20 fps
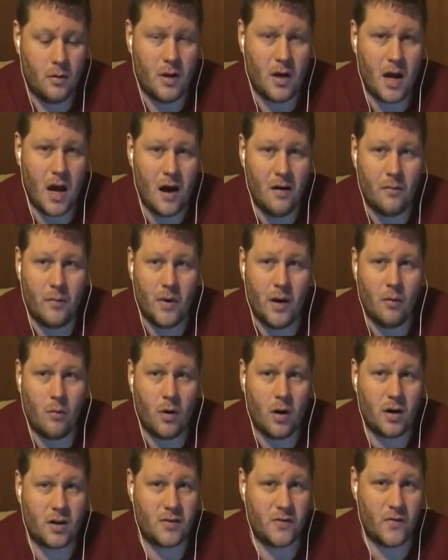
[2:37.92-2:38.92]
The government
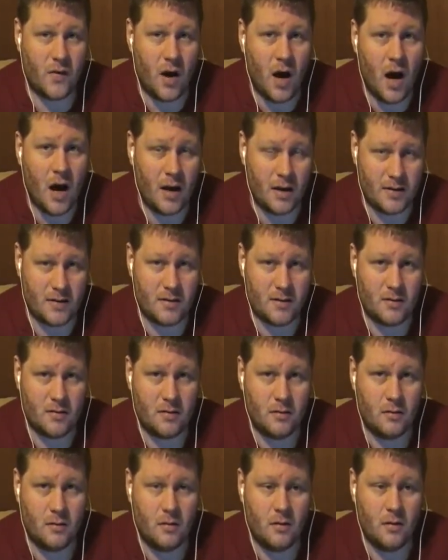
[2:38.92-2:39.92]
works for us.